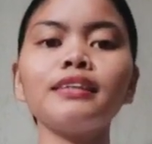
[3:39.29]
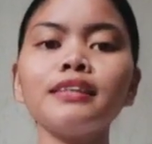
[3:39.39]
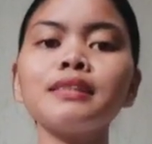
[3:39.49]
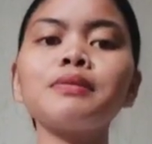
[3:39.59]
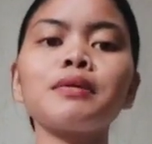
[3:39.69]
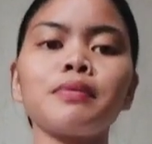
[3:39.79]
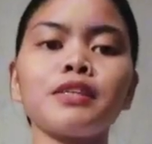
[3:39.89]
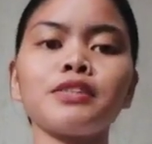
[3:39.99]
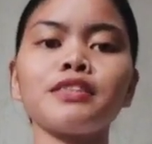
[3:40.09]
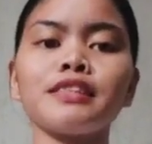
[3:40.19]
This
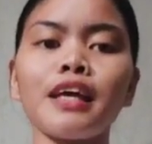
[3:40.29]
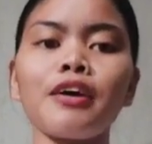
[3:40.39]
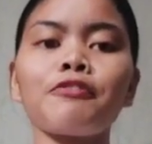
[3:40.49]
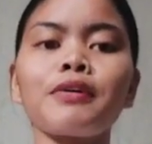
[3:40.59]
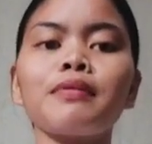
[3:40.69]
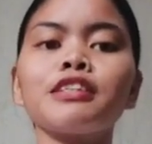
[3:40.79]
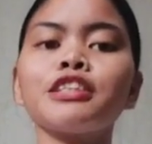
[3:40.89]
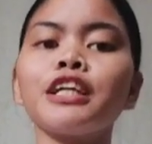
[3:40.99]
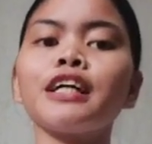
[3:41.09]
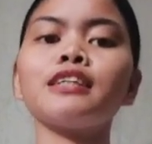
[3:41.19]
perception stems from
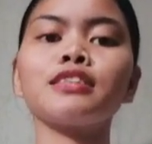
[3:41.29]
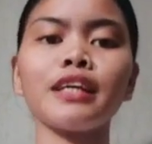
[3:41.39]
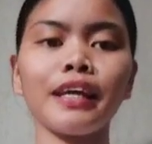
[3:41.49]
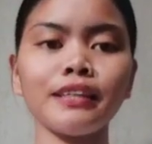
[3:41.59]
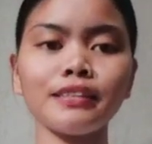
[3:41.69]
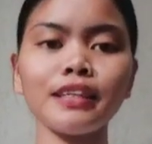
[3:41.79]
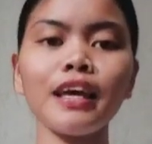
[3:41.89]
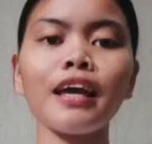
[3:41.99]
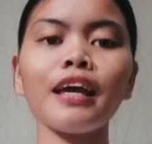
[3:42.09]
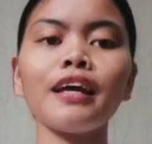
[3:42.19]
historical changes
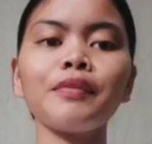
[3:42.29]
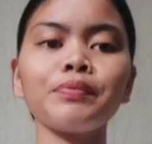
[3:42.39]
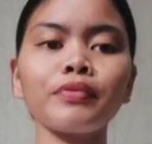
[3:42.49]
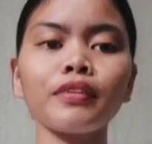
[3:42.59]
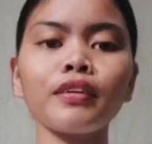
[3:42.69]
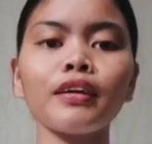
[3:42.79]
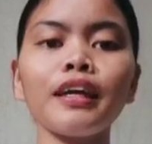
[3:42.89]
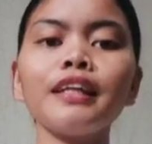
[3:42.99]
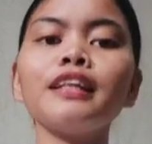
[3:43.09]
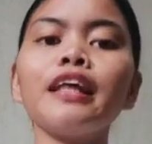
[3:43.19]

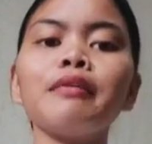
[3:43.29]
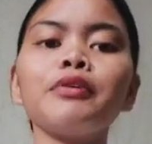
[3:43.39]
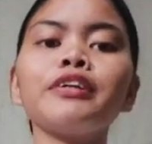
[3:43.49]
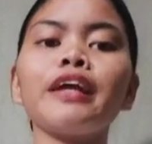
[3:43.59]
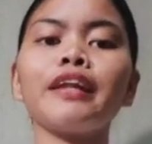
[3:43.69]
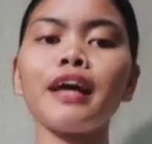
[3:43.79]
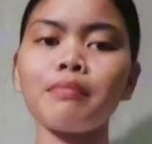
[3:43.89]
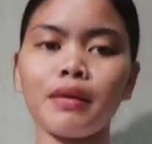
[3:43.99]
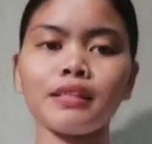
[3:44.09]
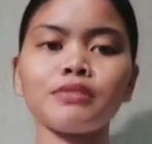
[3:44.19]
in labor
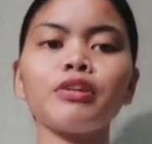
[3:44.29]
dynamics